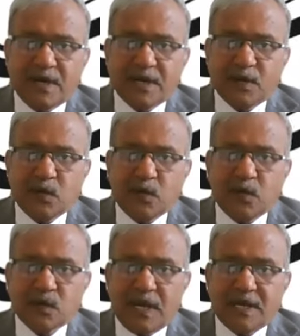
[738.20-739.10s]
got a
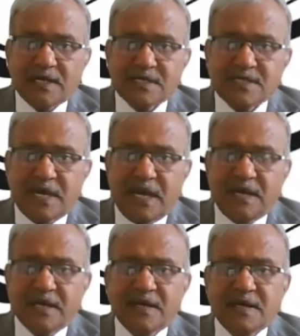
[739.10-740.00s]
good
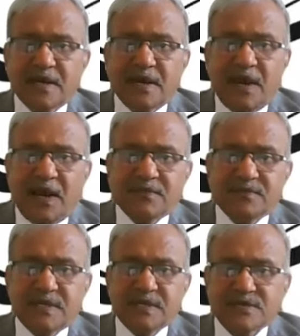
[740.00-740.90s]
understanding
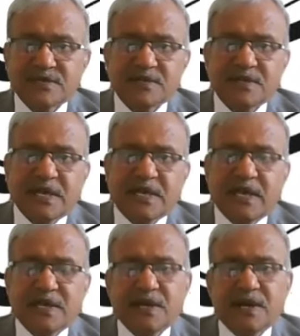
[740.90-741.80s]
of these
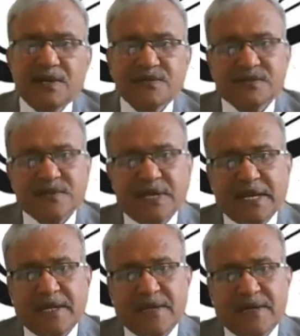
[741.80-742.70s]
areas,
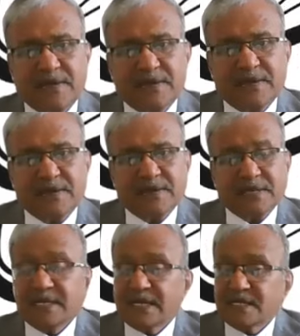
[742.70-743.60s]
like
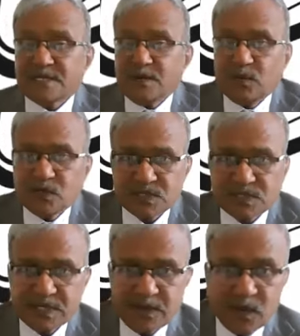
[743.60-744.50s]
that is the
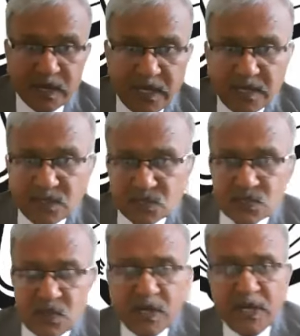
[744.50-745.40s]
most. Okay.
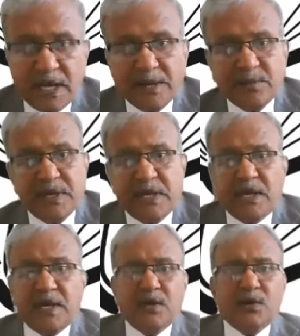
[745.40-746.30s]
So in
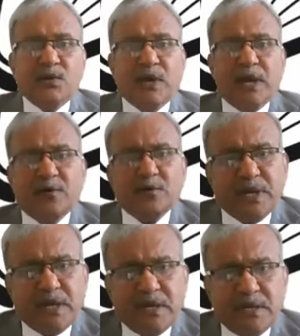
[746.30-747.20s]
IPA, we have
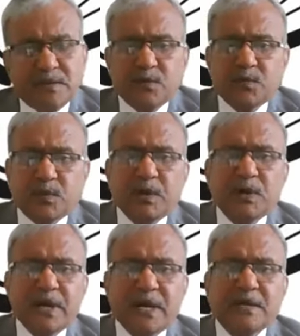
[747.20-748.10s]
been
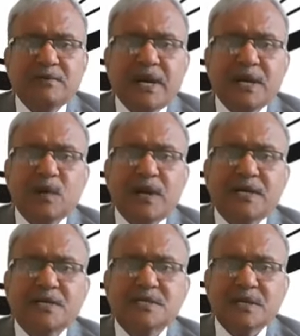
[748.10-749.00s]
providing value
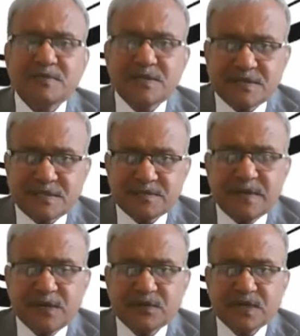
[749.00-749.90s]
added services,
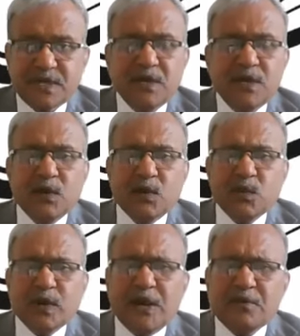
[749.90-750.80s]
meant to say,
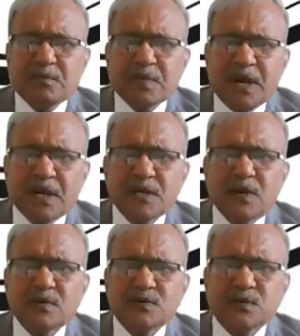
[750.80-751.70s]
we have brought
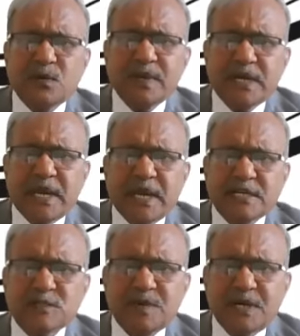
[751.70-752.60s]
out so many
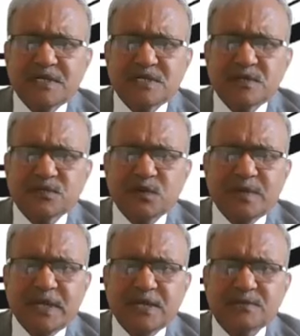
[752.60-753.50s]
experts,
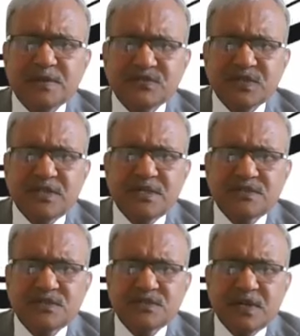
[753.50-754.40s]

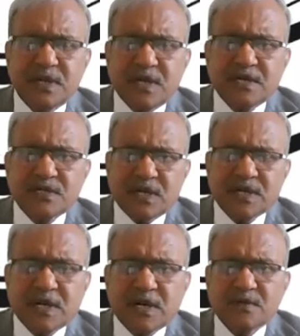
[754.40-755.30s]
CH,
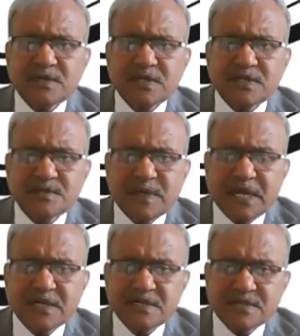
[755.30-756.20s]
chartered accountants,
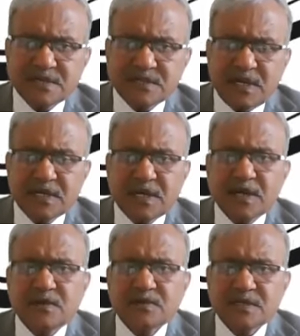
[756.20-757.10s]
practicing chartered
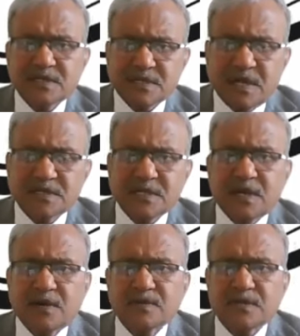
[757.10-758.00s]
accountants, cost
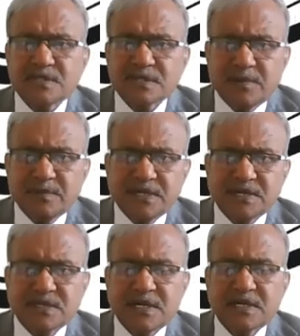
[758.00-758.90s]
accountants, company
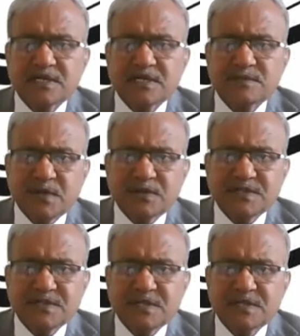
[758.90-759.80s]
secretaries,
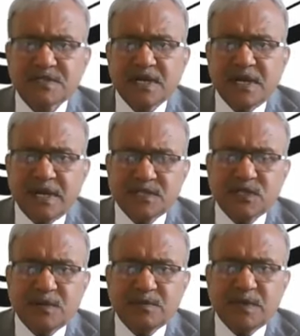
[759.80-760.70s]
professors,
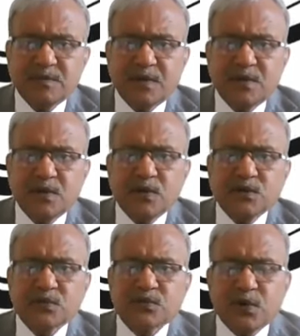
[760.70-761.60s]
HR people,
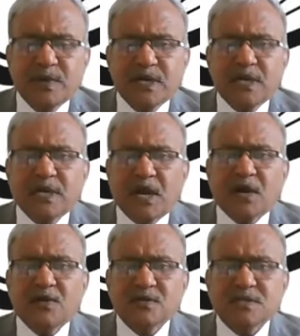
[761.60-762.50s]
so many in
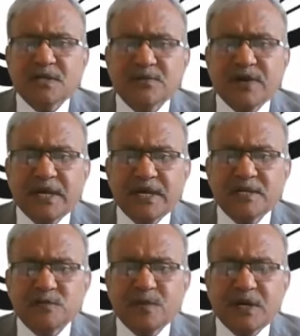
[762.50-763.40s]
accounts and
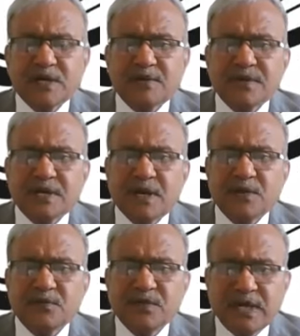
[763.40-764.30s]
finance part of it
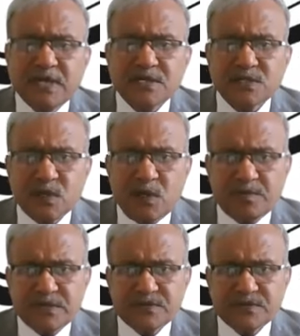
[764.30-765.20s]
on various
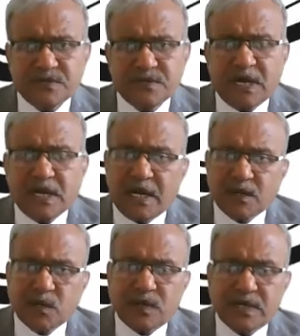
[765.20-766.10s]
topics,
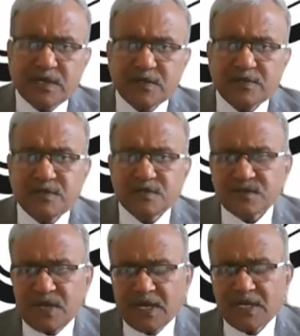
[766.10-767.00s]
not only
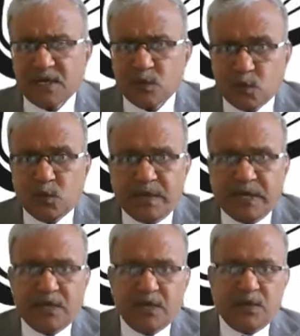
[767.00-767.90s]
interviews, other
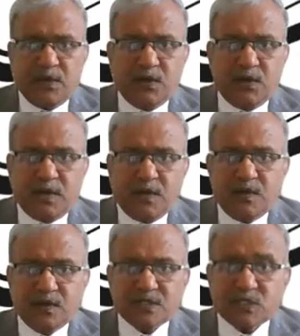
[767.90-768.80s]
grooming,
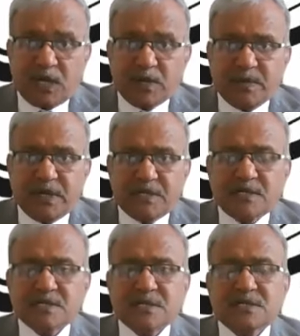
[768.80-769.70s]
sharpening
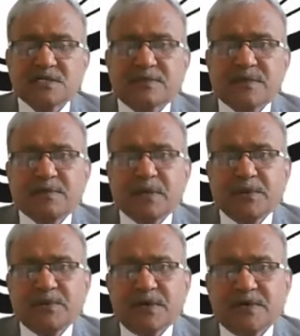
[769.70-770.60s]
the skills of the
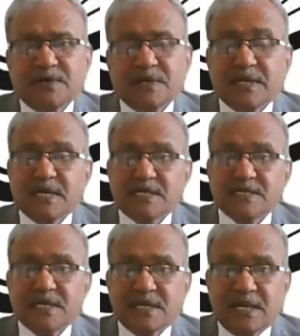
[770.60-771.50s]
paper, that
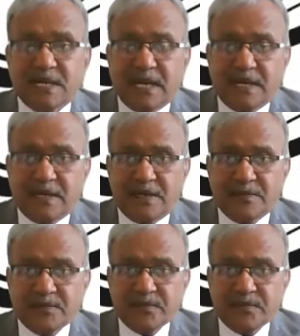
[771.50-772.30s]
is in that angle.